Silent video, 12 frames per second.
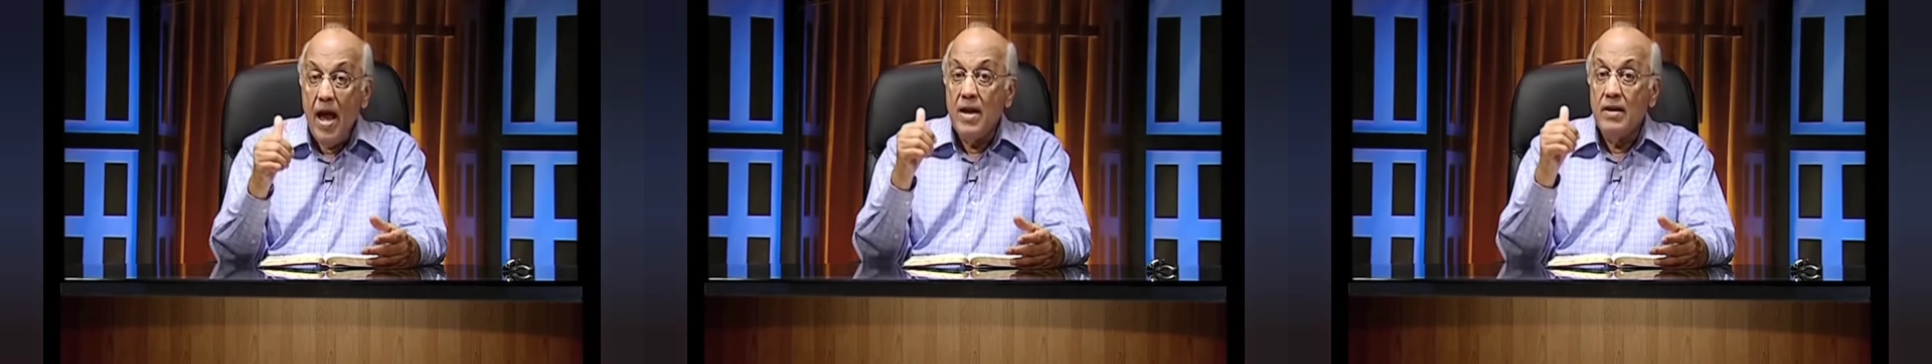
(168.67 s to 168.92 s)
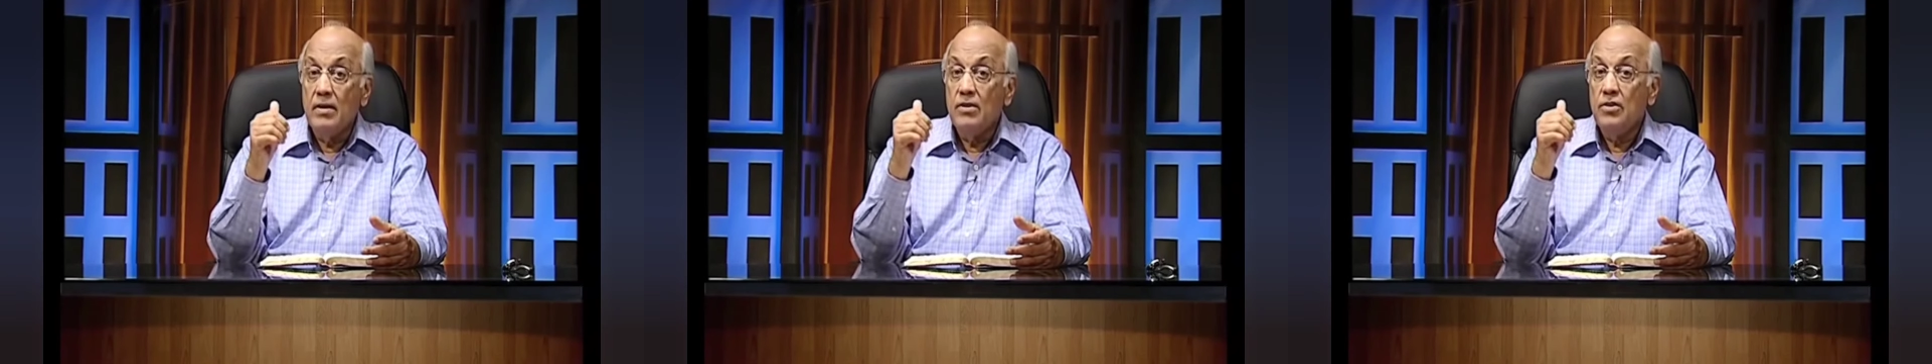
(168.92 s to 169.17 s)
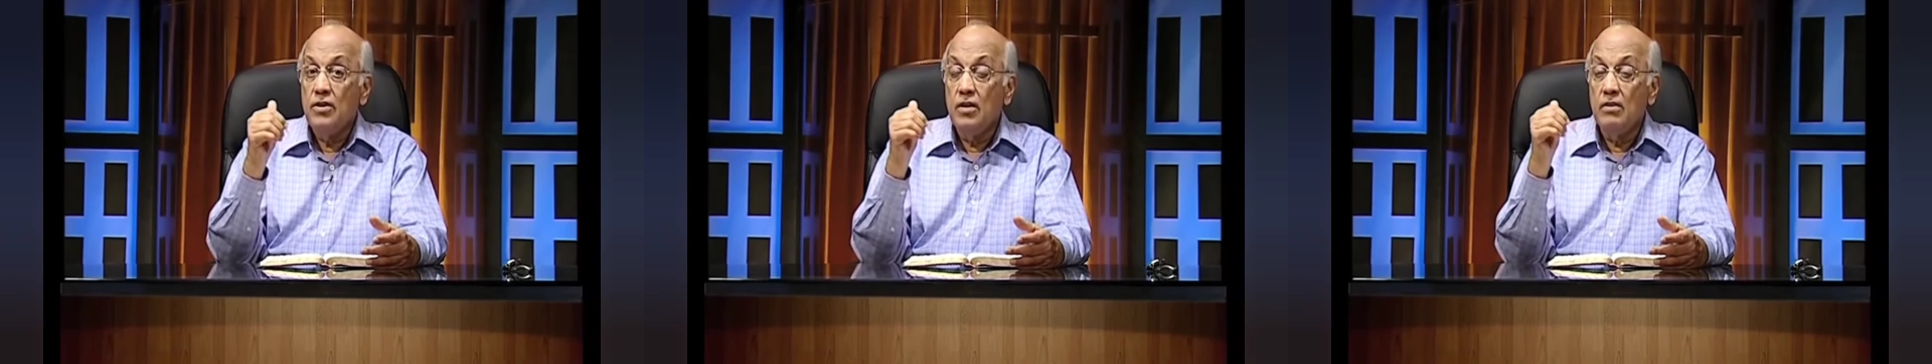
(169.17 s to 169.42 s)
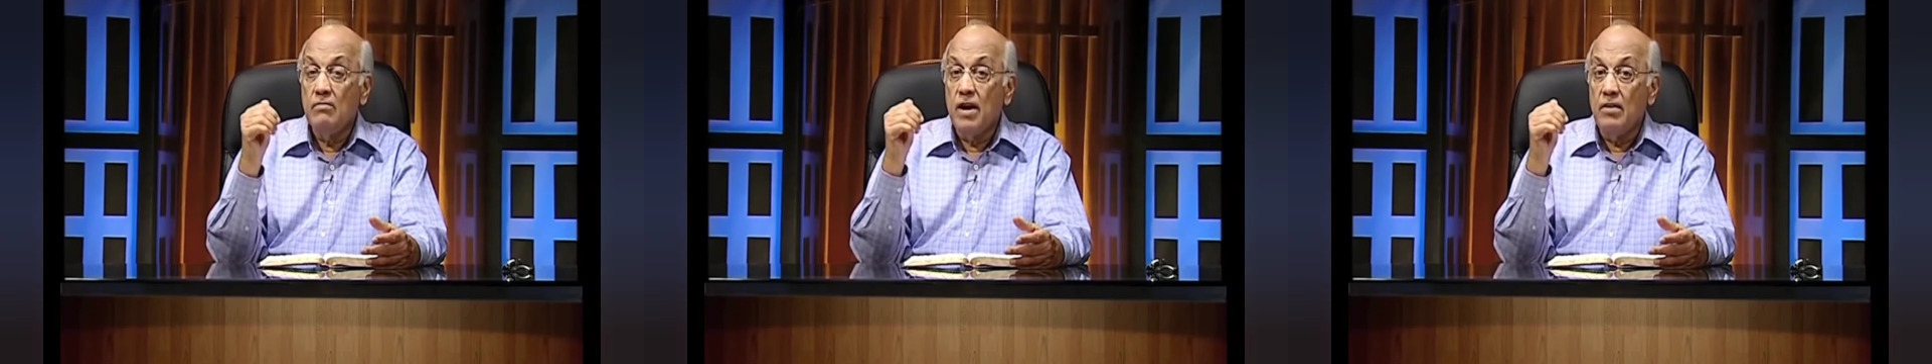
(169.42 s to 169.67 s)
and
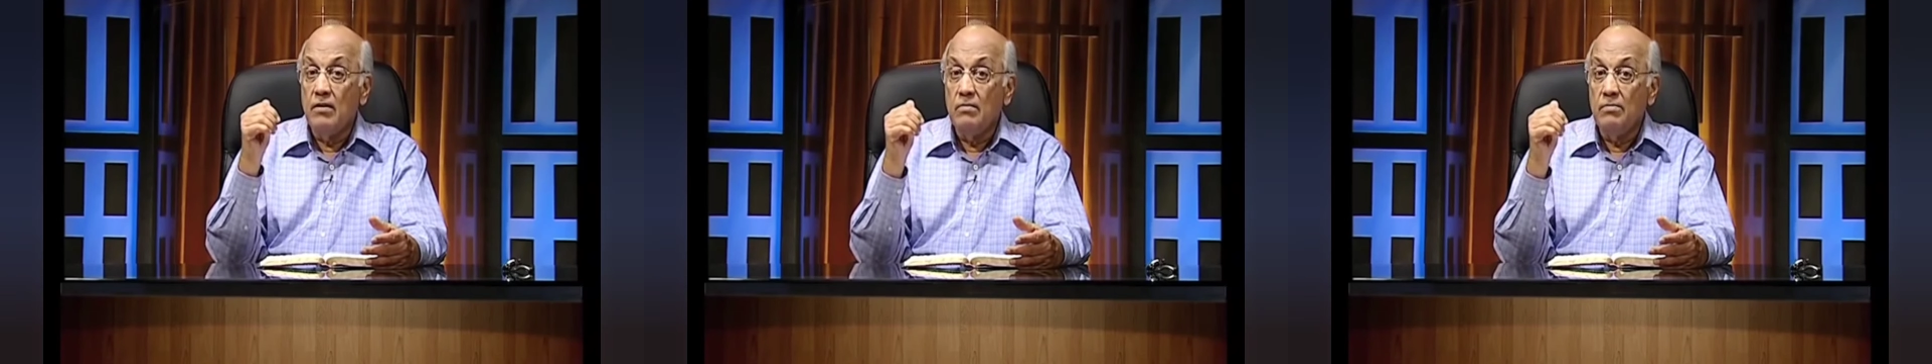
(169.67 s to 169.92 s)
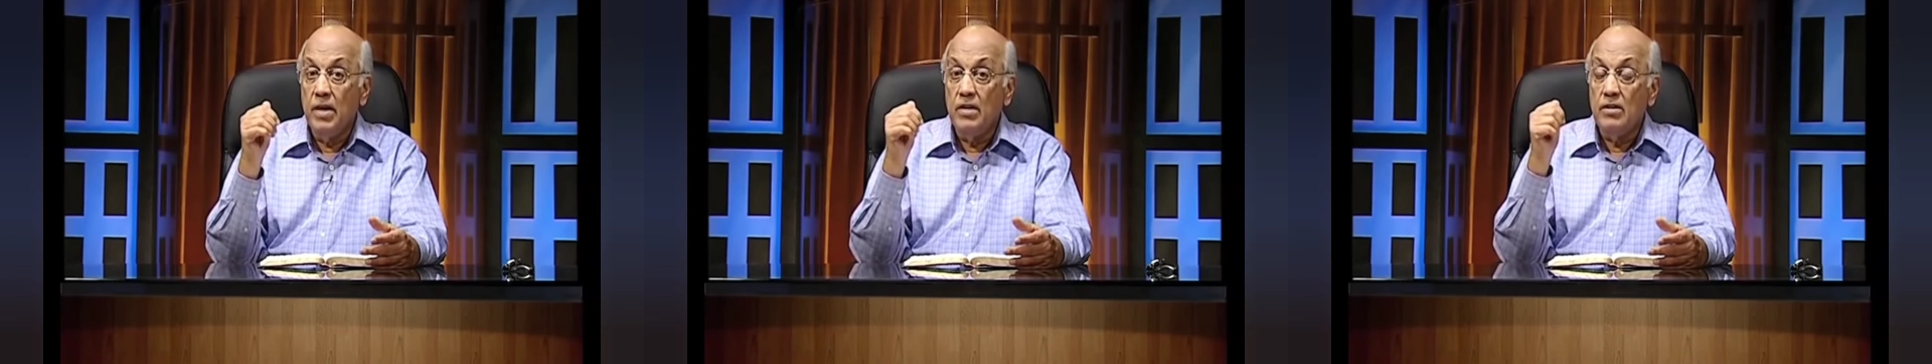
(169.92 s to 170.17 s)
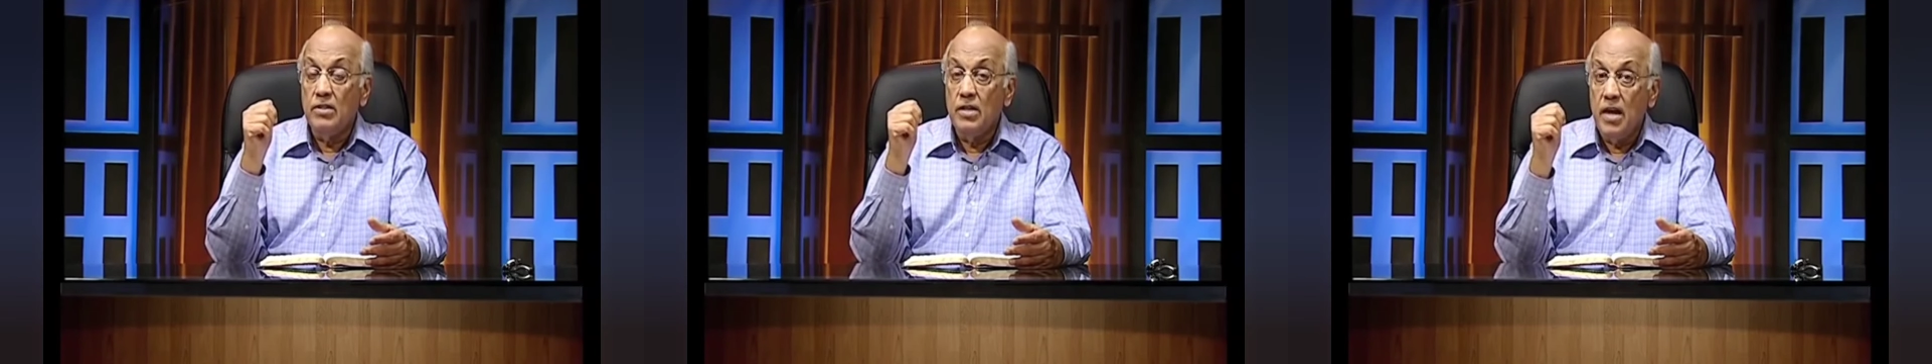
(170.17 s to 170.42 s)
turn around, because